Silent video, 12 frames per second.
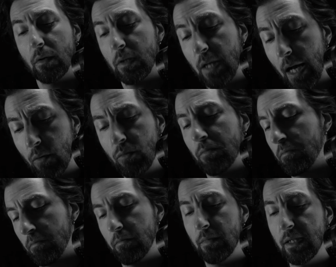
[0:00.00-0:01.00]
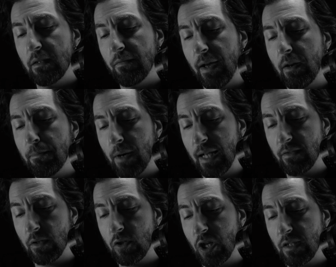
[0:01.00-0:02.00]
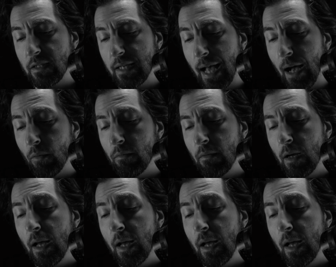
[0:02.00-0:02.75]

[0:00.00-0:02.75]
Town is very pleasant just now,